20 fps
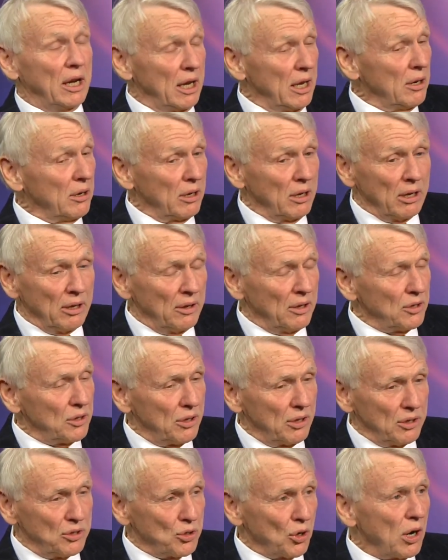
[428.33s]
And in
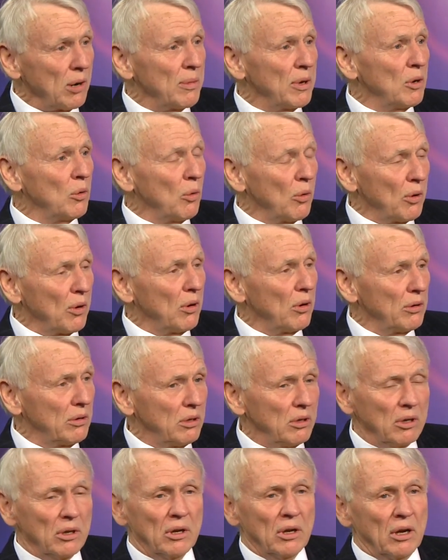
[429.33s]
the German
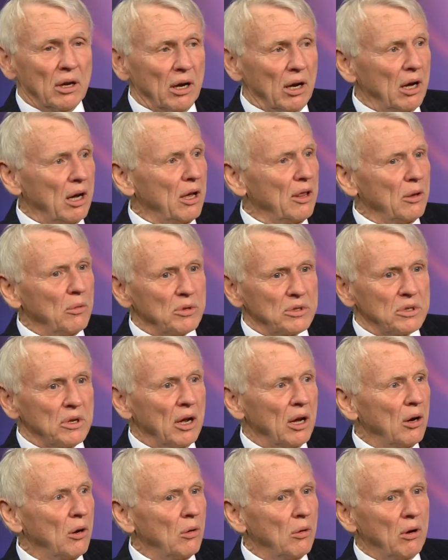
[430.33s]
world, there was
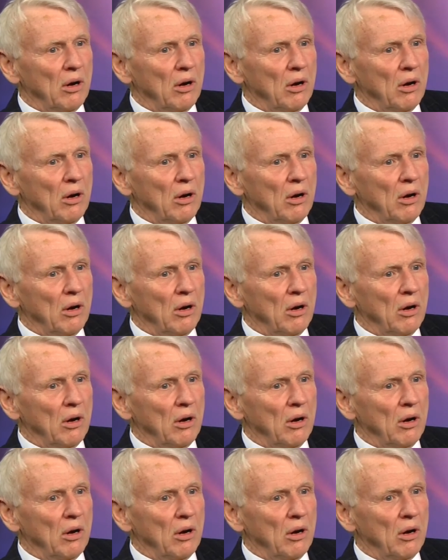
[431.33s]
